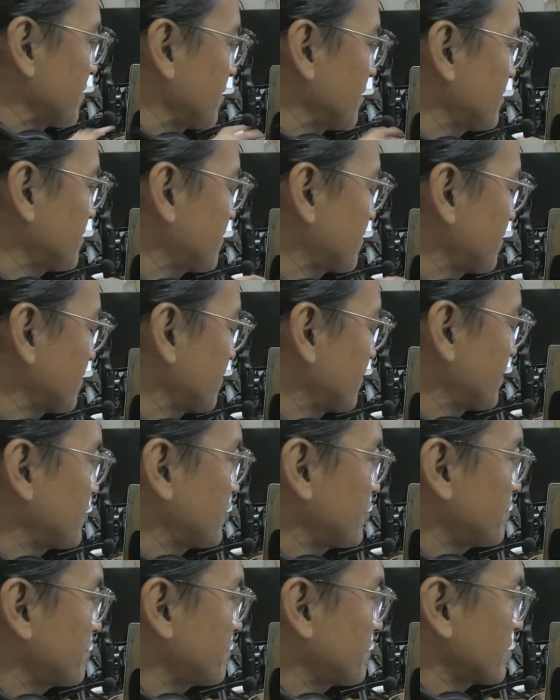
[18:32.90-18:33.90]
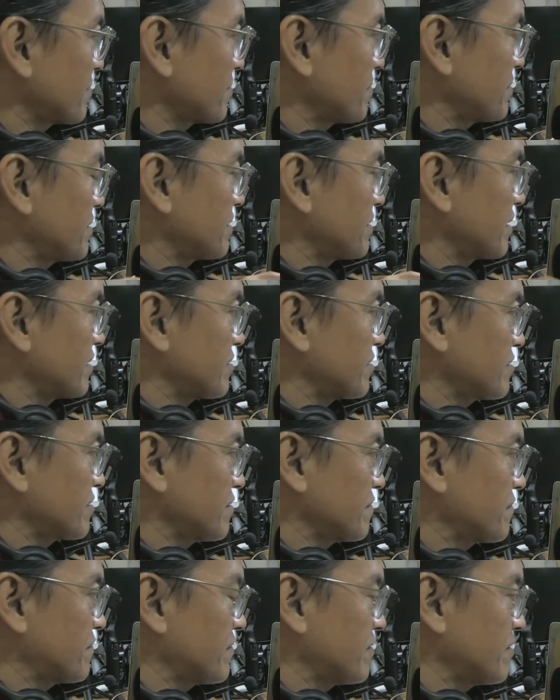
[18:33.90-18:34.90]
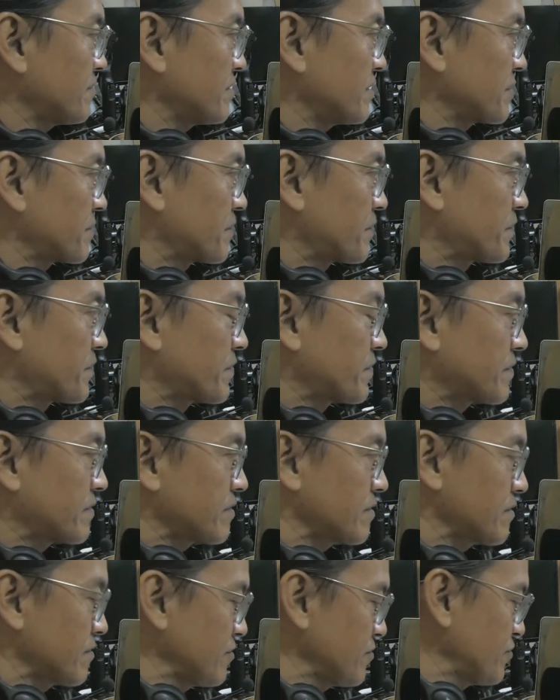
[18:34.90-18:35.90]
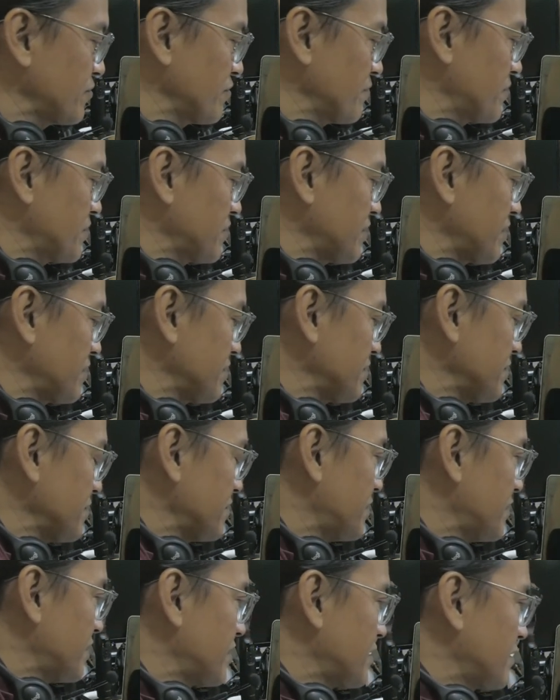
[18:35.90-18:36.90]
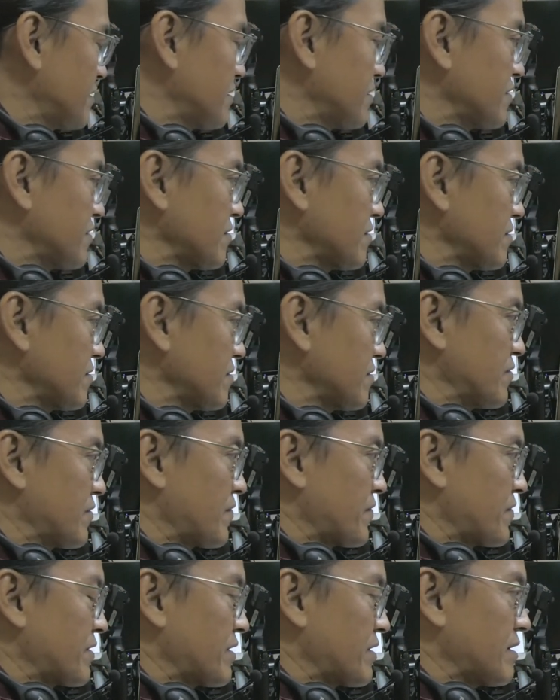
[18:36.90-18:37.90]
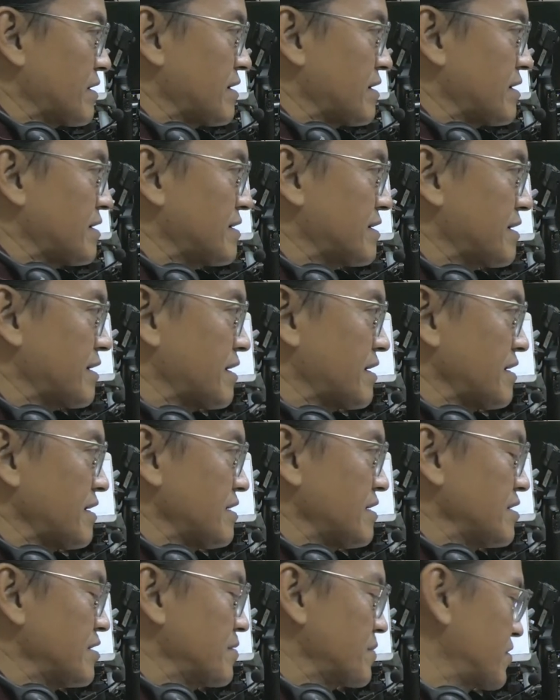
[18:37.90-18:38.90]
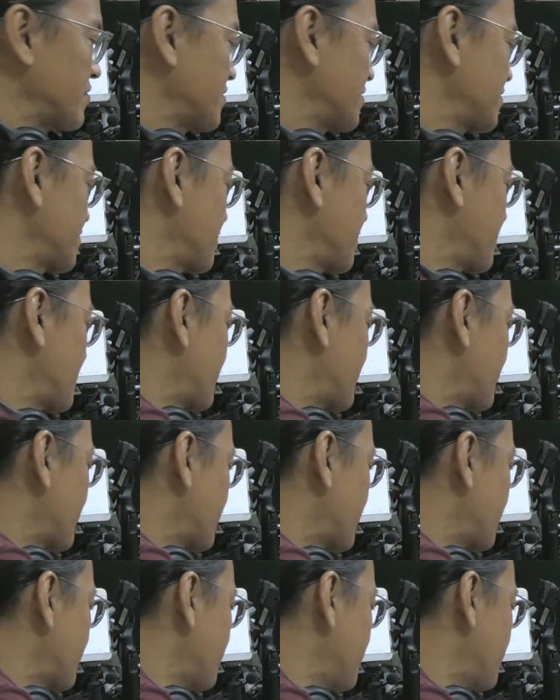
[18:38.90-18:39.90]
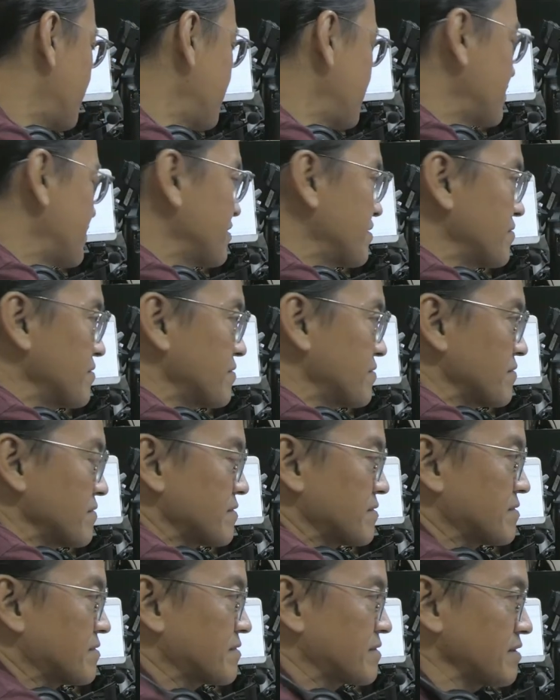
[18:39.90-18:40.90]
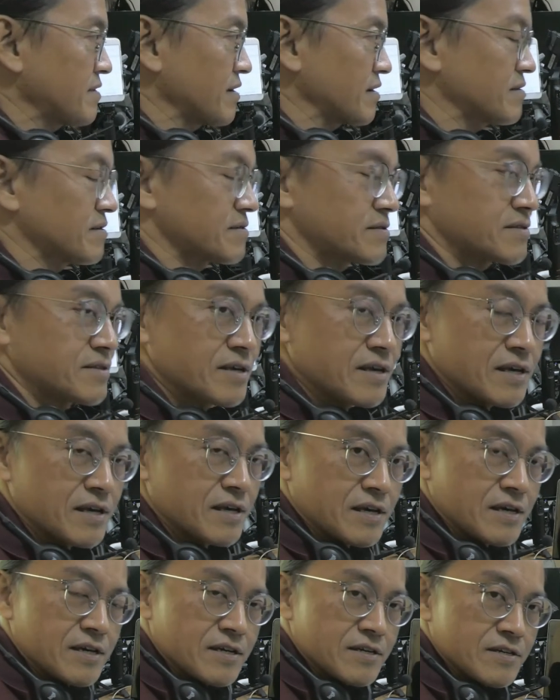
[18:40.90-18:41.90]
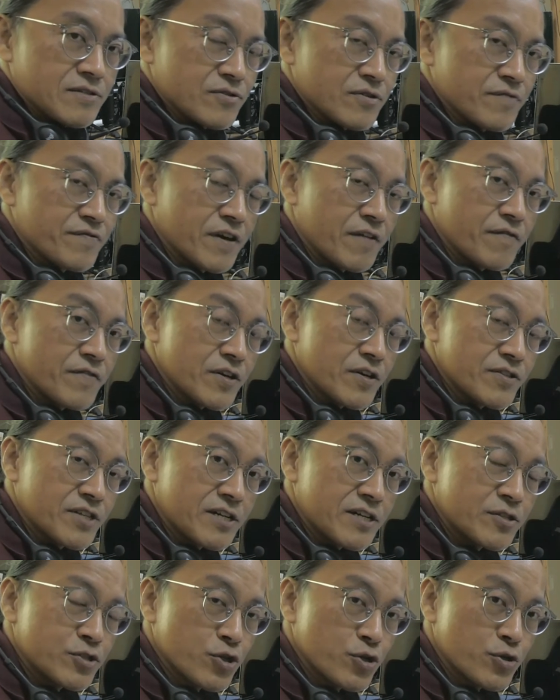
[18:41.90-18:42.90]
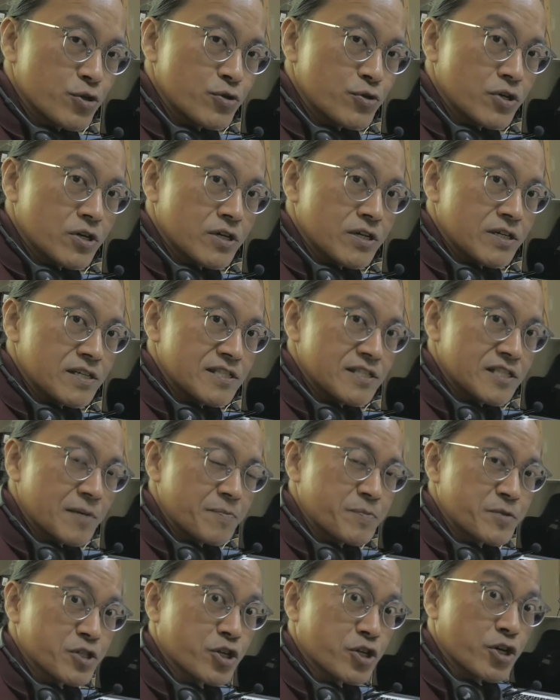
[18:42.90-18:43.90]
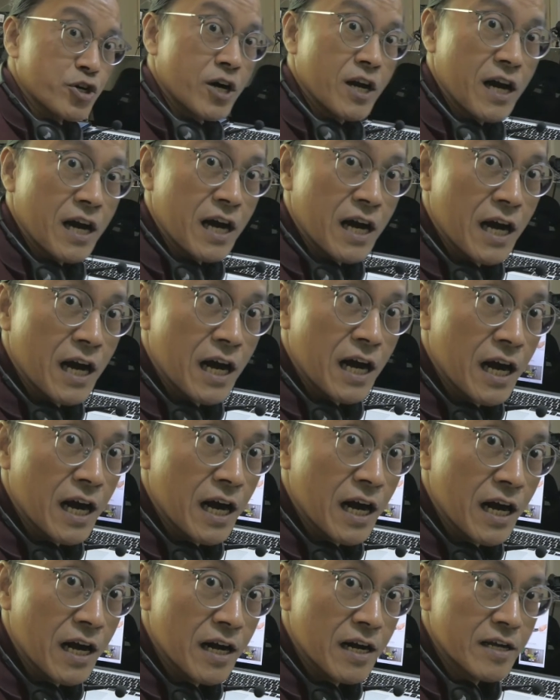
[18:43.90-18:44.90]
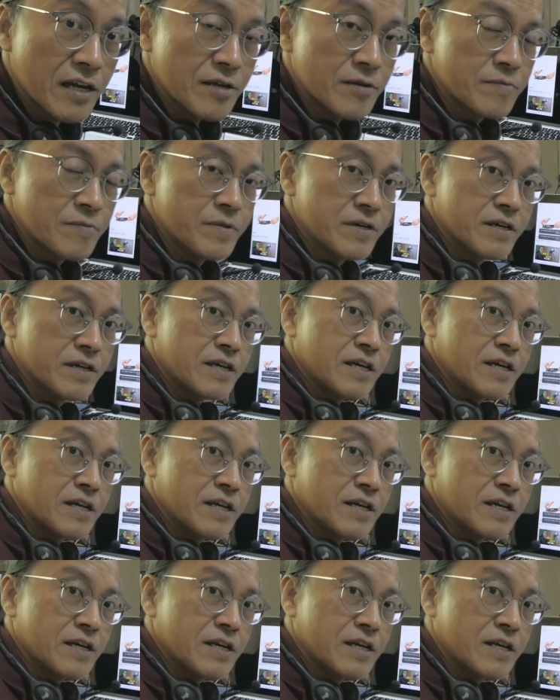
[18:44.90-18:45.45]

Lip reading: this video might be edited for my YouTube channel. So I am going to end it like this. So if you have not done so, subscribe.